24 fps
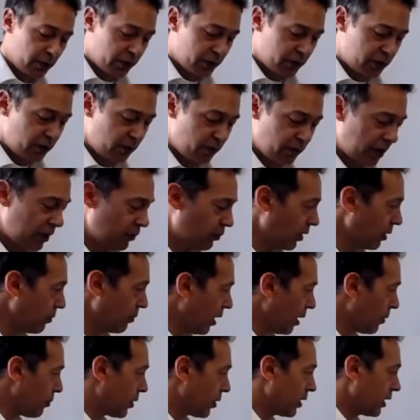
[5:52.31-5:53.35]
you may
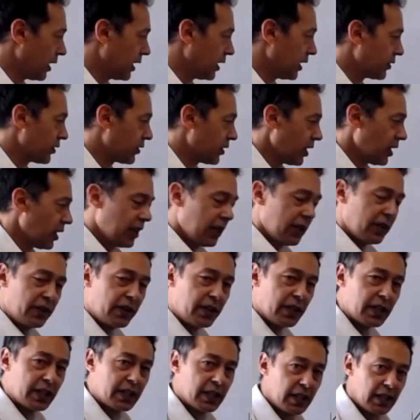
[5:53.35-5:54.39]
remember, is
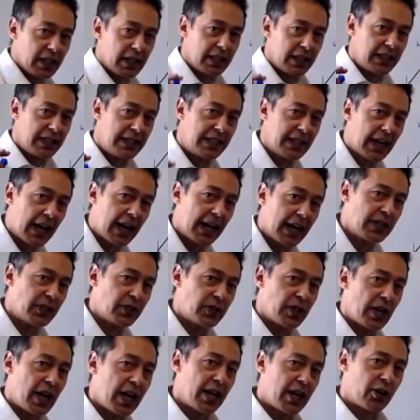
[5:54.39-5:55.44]
the
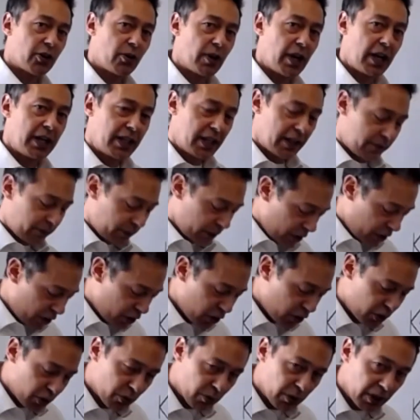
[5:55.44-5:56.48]
disaccharide that if we
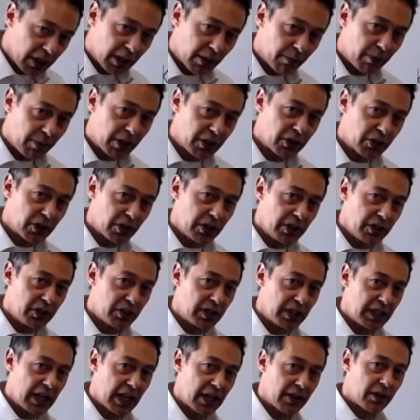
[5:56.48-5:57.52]
string a bunch of these
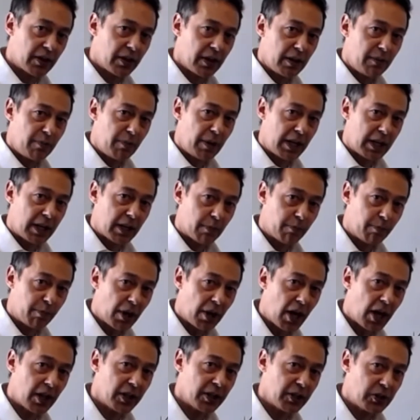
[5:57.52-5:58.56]
together and make a
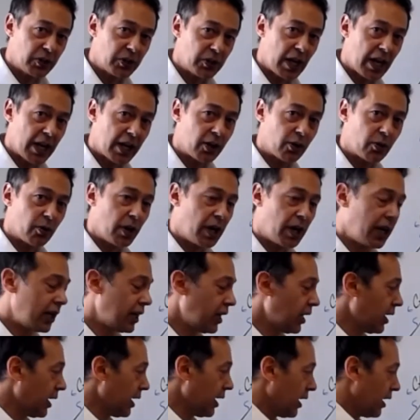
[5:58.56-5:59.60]
polysaccharide,
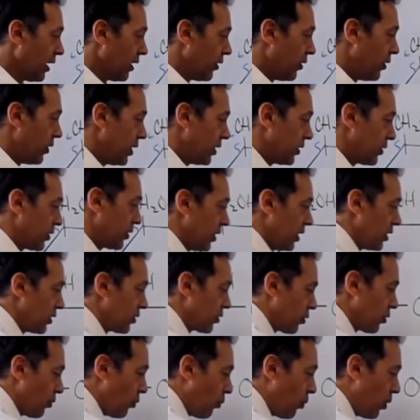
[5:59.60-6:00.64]
this is
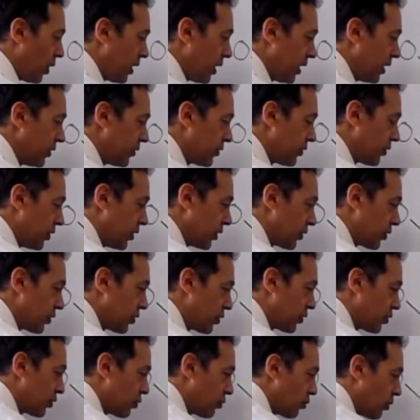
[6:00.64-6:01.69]
what is the
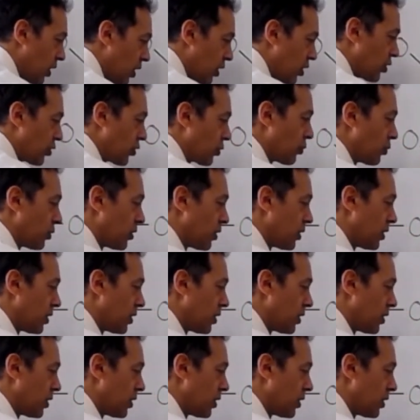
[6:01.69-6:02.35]
structural